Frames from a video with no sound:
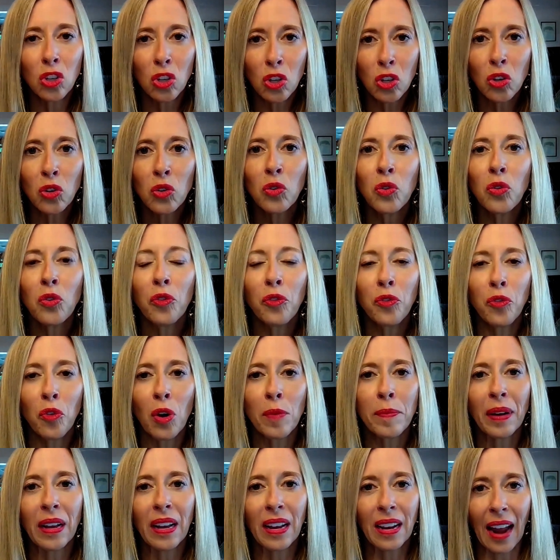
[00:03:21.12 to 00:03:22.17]
to
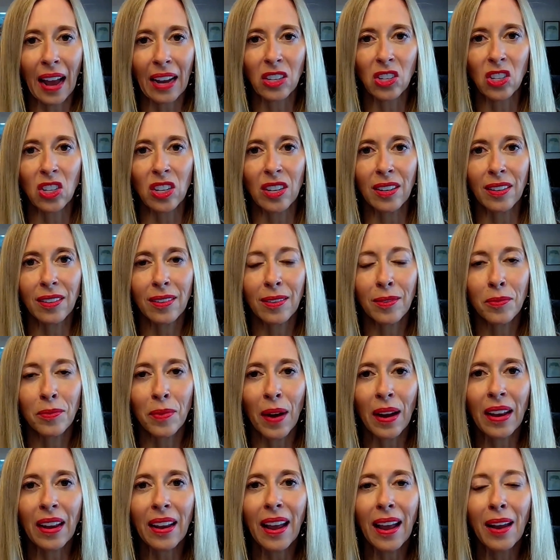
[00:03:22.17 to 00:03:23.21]
form a connection,
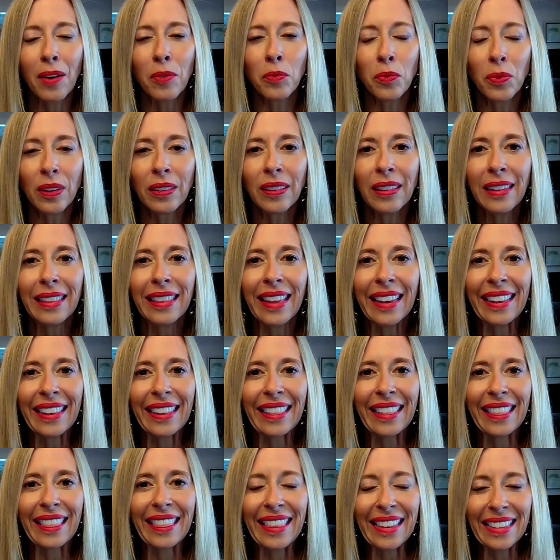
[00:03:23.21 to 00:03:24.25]
right? And really like,
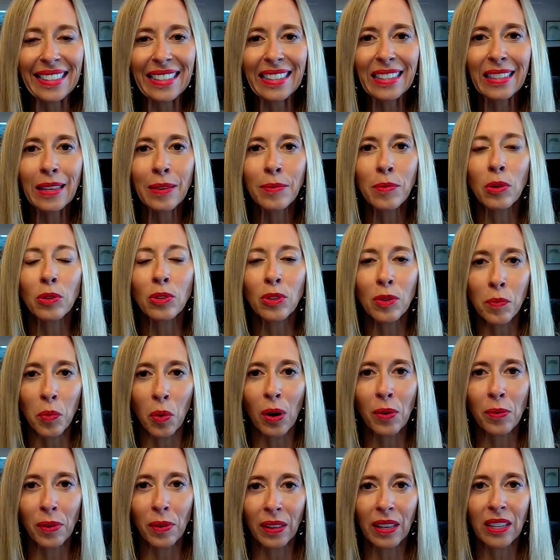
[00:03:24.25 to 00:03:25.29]
this is the most
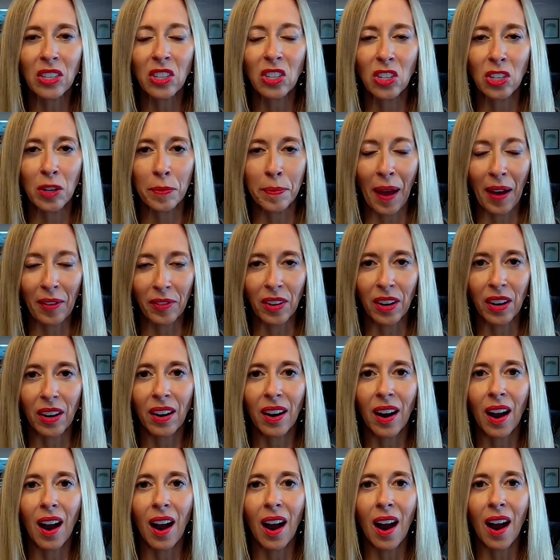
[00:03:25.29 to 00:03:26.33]
important relationship ever.
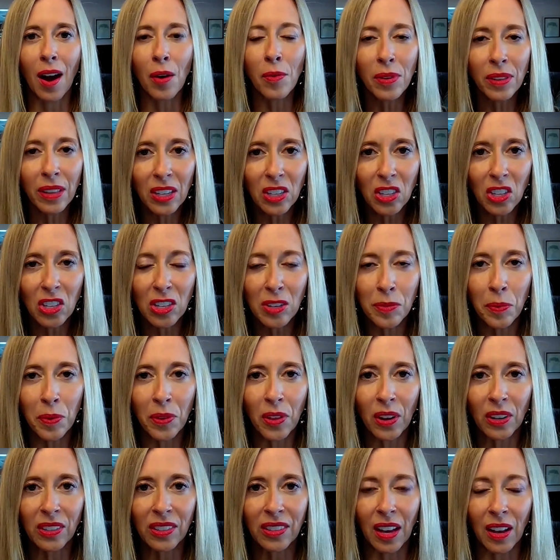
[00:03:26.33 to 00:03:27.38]
Our relationship with
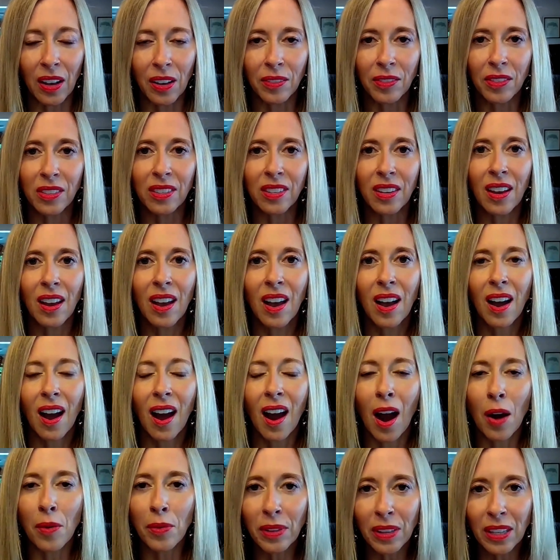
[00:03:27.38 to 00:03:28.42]
ourselves,
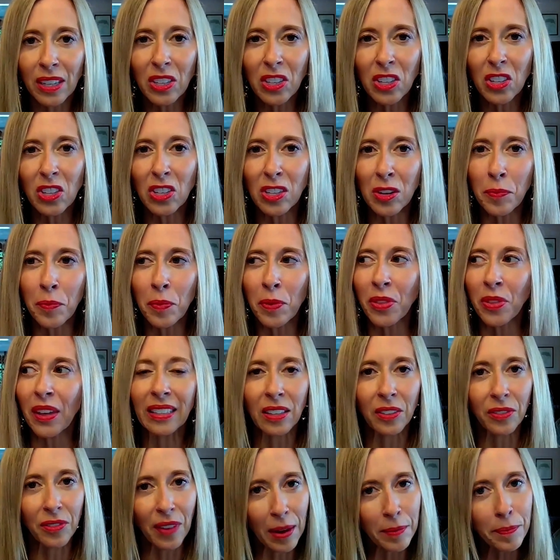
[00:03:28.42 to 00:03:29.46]
our relationship with the
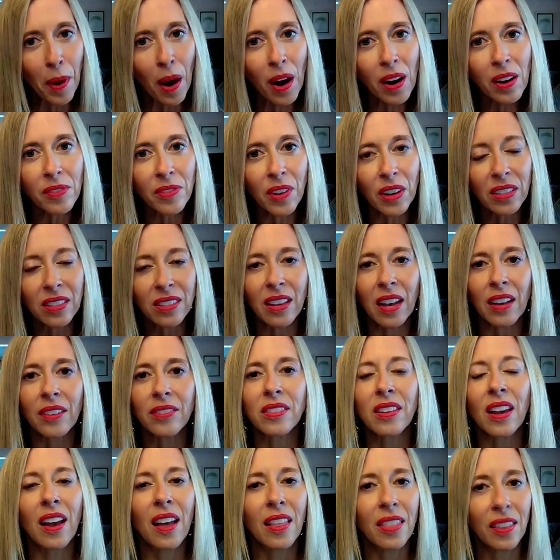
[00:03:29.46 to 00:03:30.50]
divine part of ourselves,
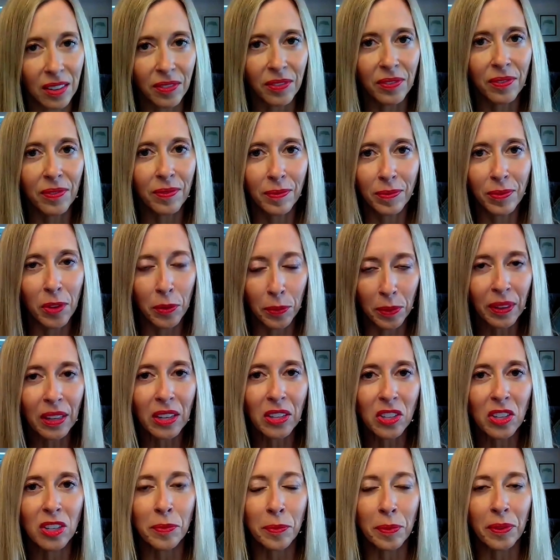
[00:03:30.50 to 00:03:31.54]
and the
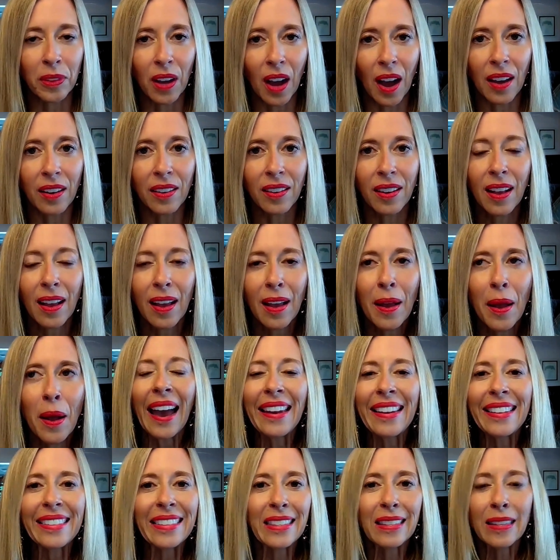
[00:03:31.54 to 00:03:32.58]
relationship with God.
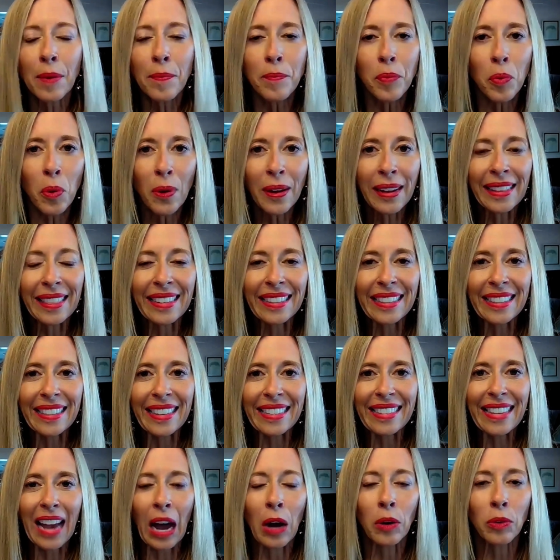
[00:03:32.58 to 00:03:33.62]
And at some point, this
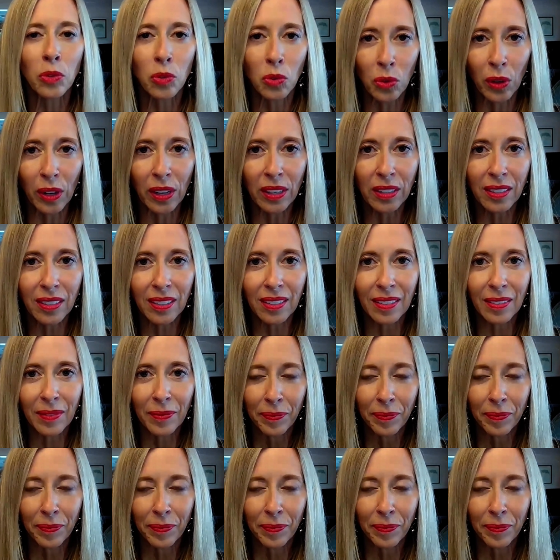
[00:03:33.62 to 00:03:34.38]
gets outsourced.